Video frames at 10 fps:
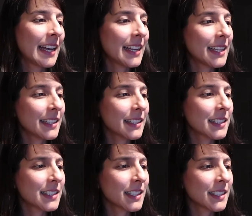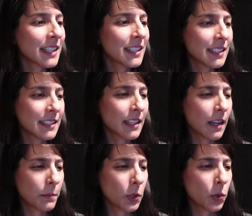Uh, sun enters
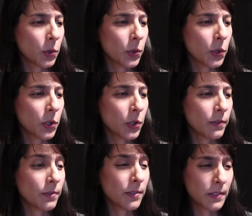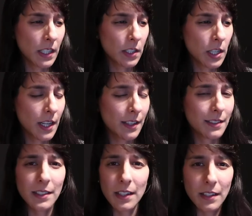Capricorn on 15 Jan. The
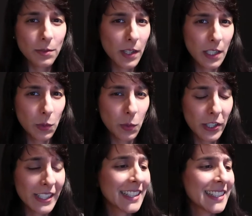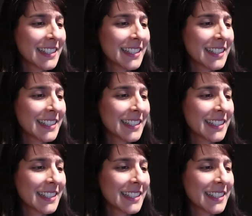sun is ready to work.